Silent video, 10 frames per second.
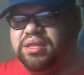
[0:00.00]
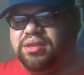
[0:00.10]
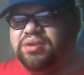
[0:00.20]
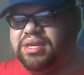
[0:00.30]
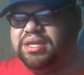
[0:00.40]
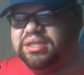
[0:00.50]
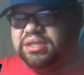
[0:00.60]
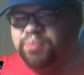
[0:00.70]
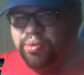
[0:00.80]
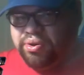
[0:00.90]
that there
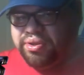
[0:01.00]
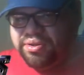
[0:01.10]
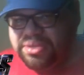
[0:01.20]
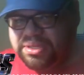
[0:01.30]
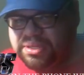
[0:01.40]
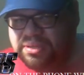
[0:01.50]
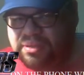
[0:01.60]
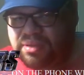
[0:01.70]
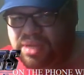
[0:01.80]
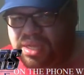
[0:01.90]
is
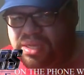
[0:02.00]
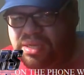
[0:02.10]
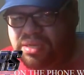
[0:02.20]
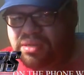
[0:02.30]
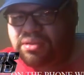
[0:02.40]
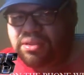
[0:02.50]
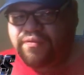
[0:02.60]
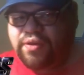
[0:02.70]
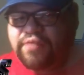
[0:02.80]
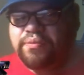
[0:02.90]
spoilers in
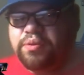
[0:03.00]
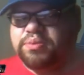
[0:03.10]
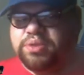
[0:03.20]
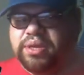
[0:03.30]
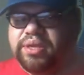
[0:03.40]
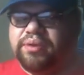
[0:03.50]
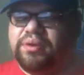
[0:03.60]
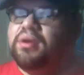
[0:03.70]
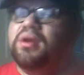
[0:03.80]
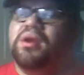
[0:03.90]
the Far From Home
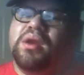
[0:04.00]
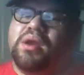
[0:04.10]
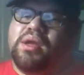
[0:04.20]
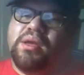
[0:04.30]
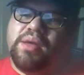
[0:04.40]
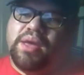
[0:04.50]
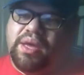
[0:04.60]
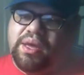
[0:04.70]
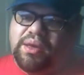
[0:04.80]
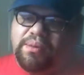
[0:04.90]
trailer.
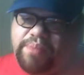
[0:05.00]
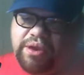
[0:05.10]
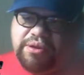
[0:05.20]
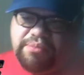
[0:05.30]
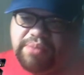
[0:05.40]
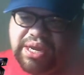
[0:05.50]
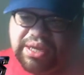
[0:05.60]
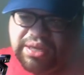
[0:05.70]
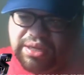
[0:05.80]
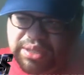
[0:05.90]
Uh, bear in
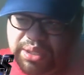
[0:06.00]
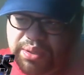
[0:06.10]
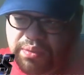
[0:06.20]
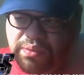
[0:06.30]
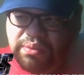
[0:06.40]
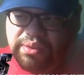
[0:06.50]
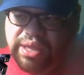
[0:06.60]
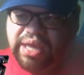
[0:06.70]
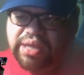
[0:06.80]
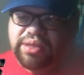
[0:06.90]
mind too
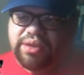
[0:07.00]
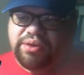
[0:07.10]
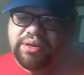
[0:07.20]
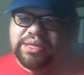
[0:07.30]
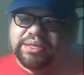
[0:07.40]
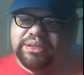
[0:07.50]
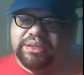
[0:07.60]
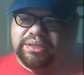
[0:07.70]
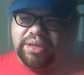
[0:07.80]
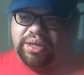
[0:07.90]
that there
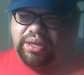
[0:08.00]
is